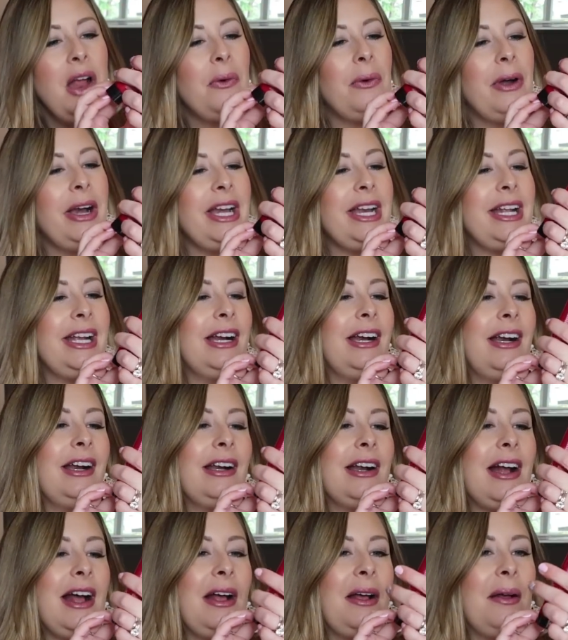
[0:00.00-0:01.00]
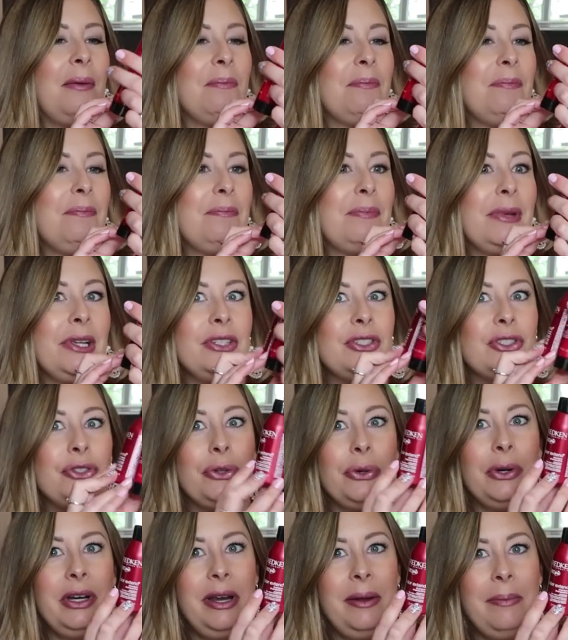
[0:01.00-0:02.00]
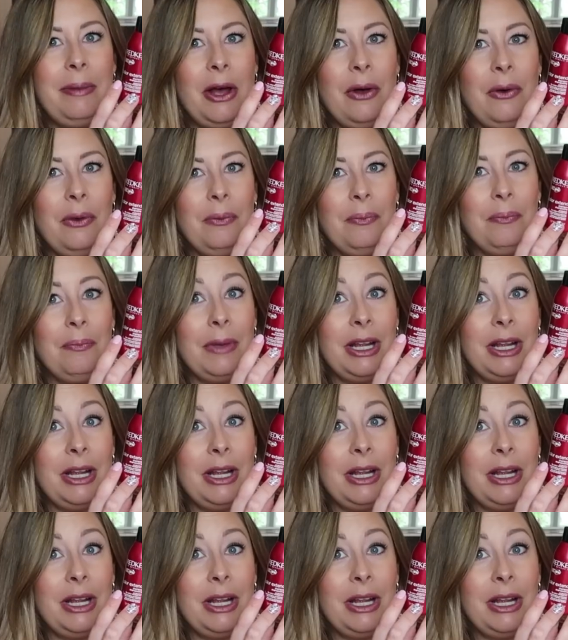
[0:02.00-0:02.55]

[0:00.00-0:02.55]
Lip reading: right here. Big story about